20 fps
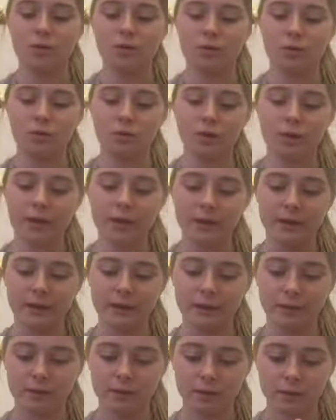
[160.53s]
doodle in
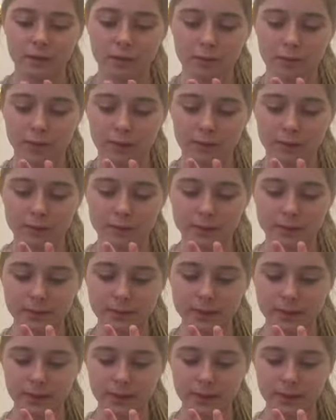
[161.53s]
it or whatever,